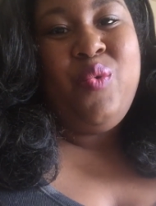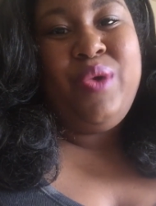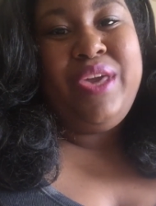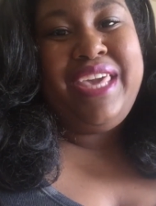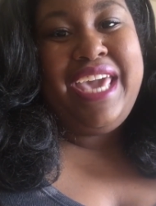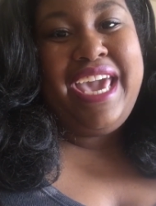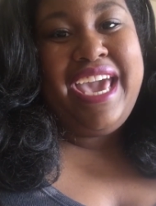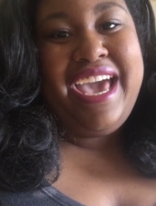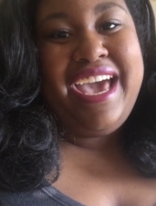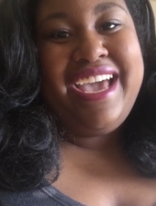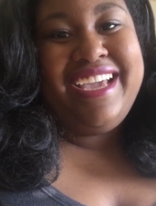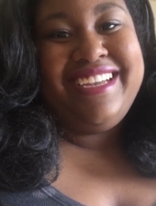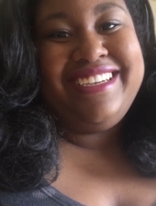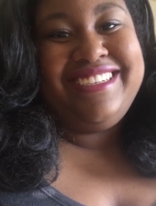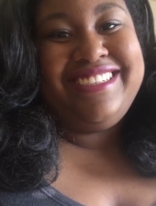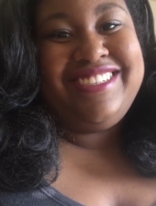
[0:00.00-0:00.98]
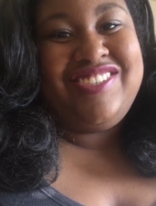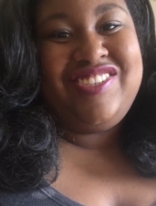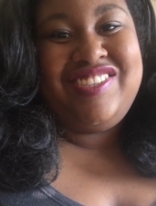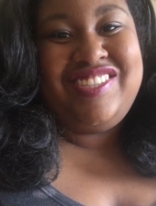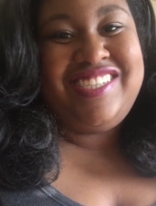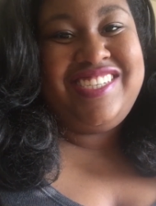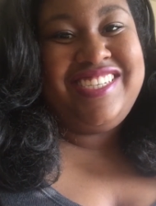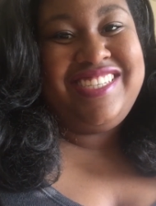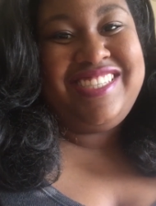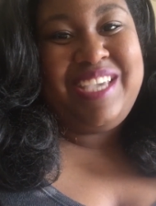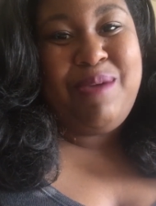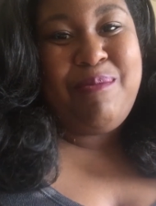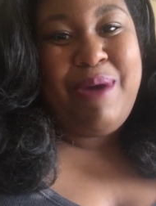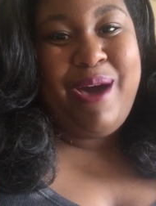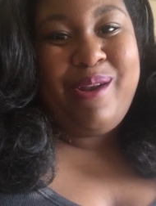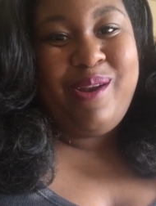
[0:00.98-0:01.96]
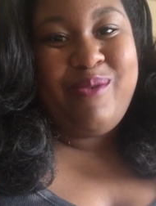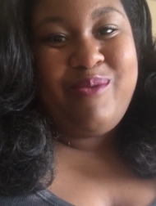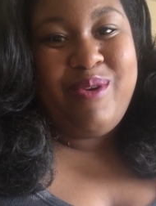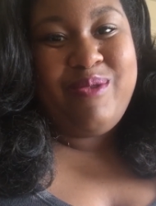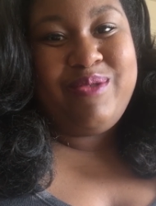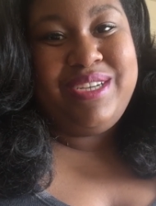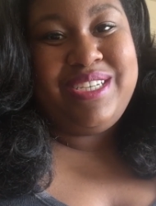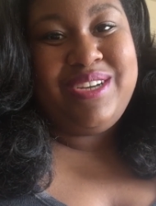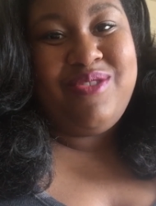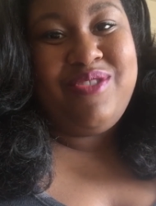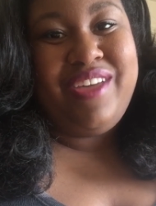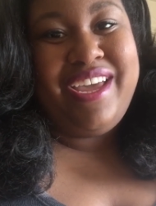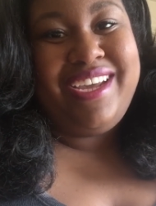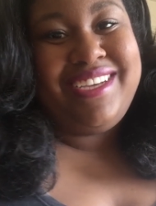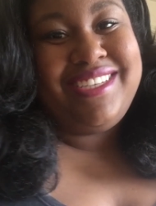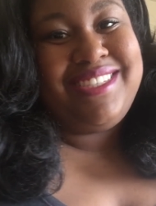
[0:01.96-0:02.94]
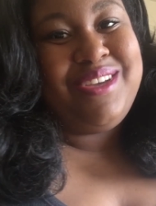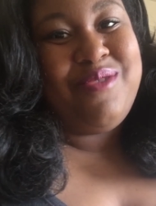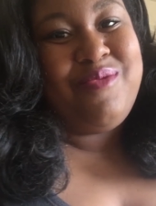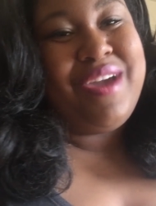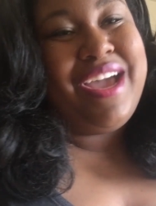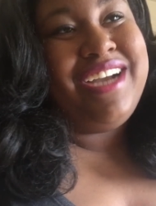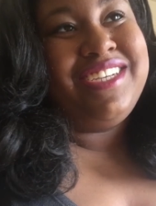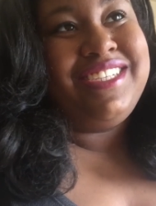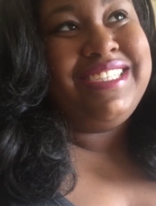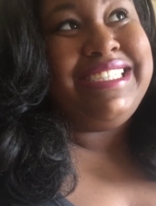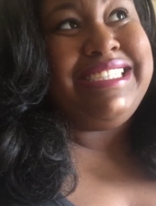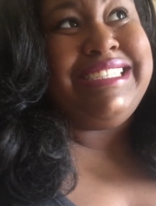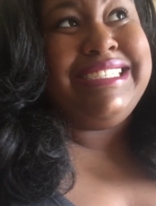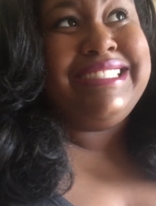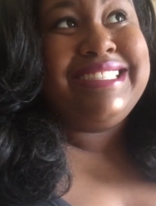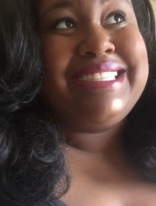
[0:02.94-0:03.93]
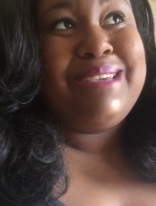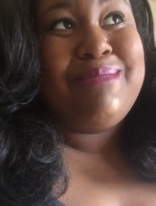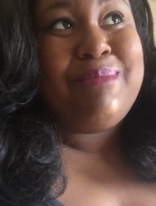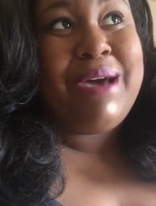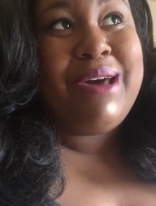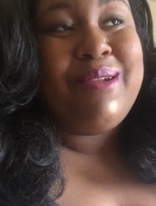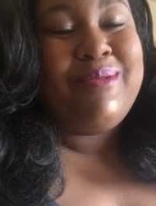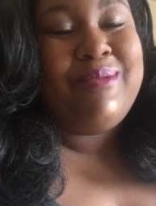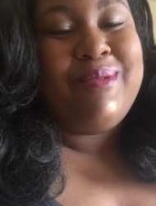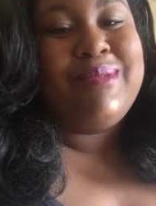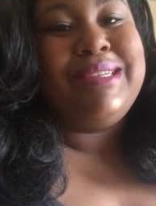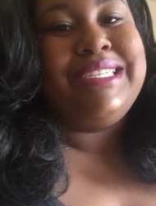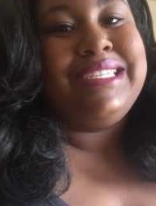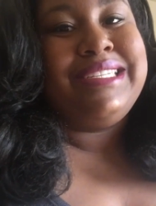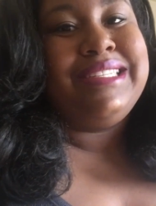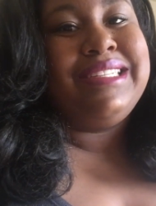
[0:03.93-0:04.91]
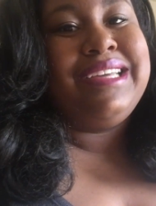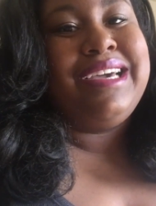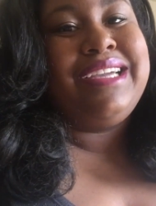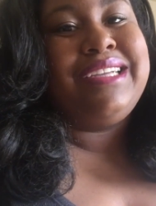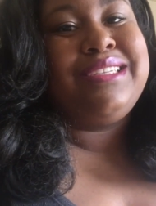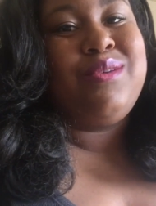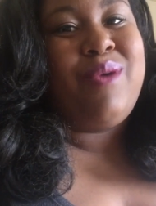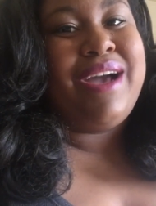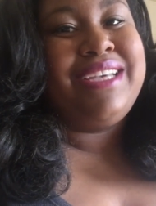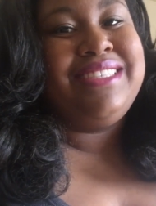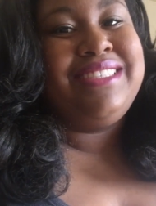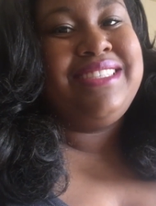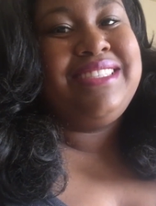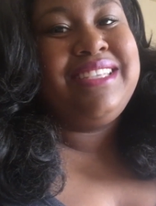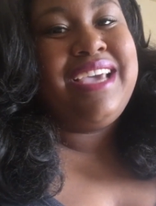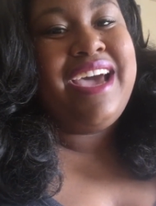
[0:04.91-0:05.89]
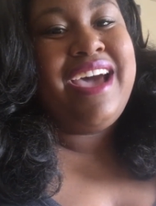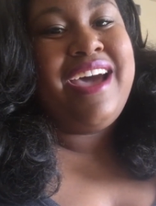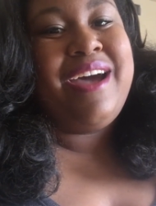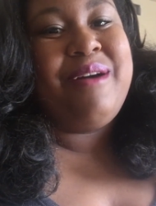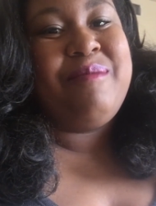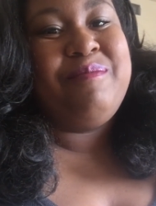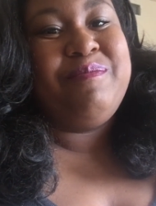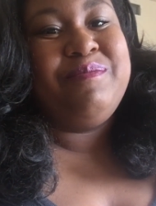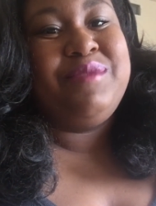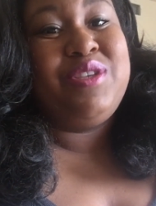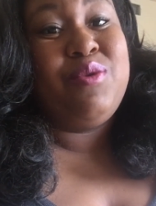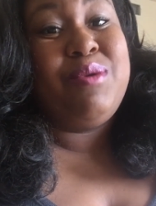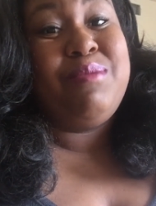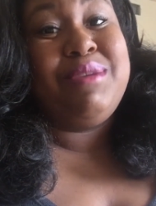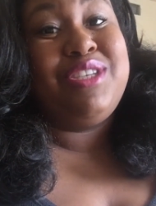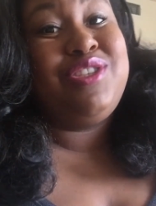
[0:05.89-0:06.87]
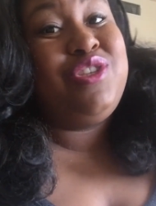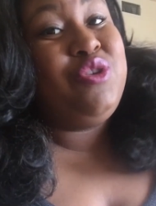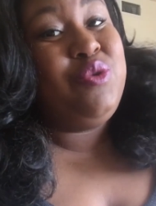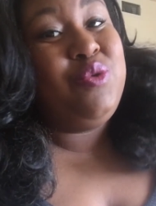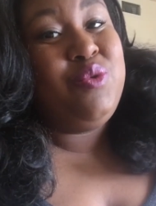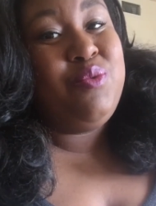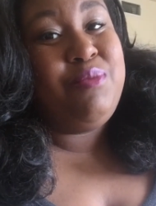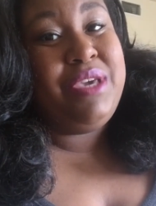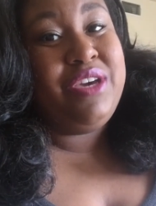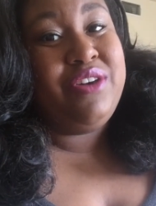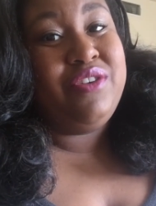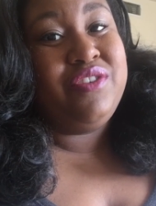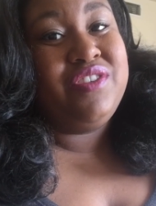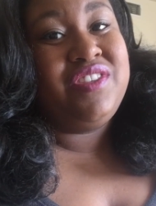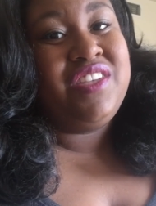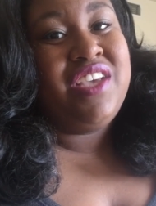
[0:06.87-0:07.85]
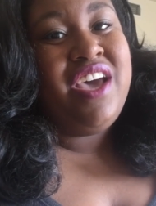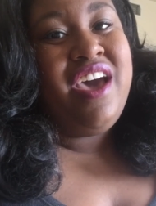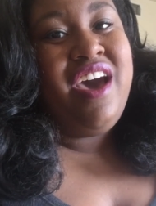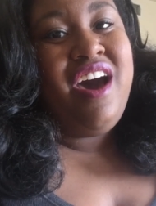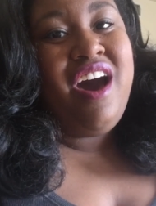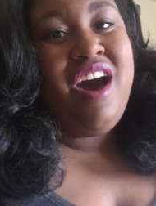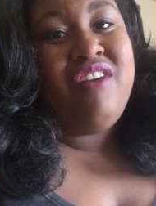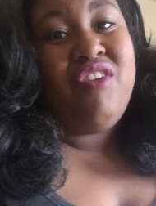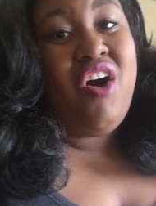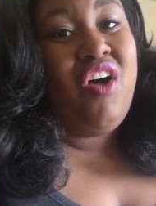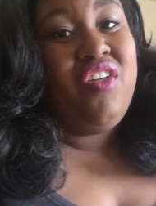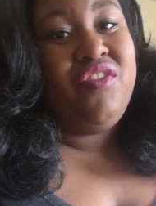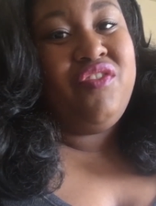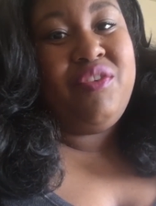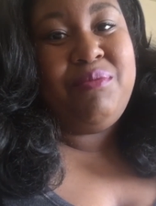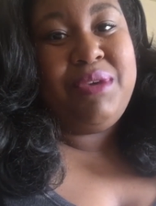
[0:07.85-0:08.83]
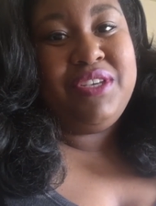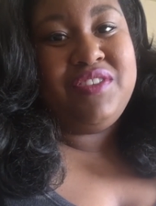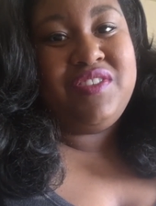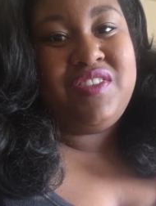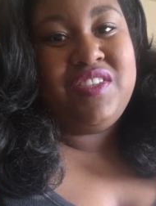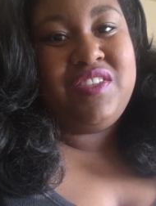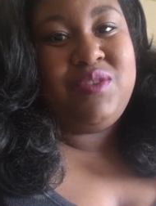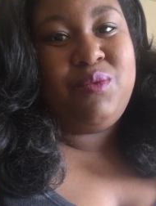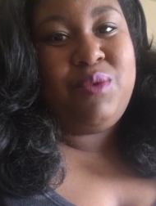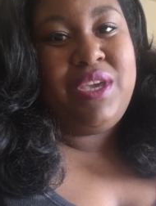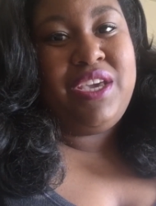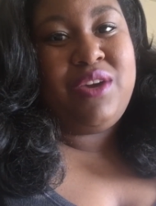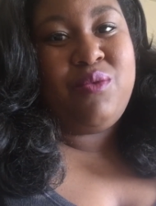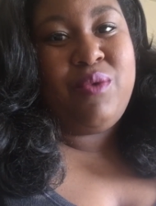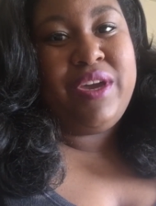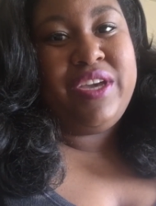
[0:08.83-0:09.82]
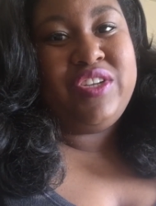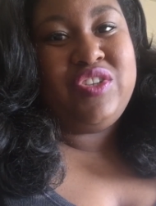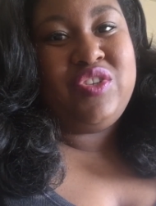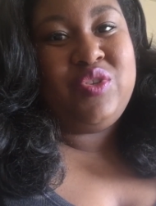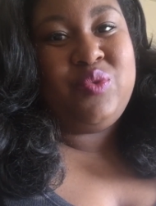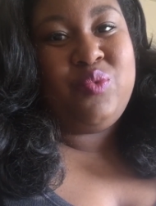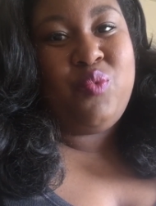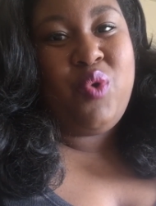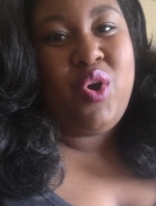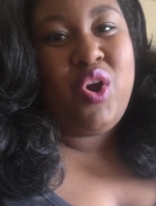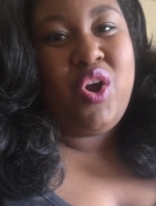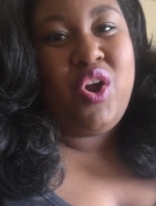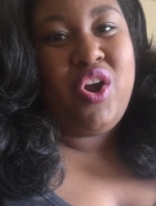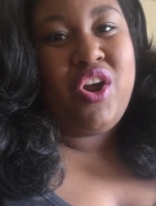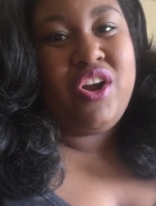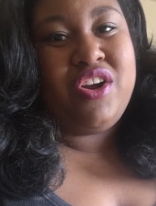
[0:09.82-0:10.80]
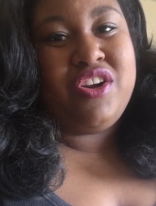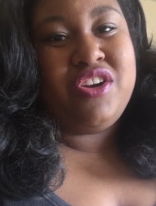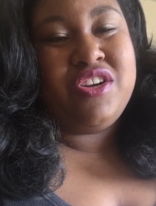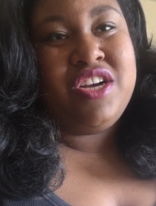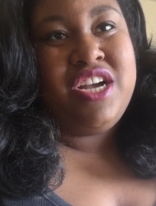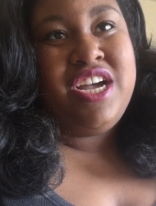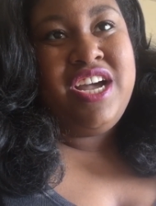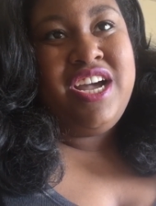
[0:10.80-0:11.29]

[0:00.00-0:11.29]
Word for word: we can't just skip out on what we don't like. So we actually did skip out on what we didn't like twice. Um, so we missed two meals of all of the meals this week, which were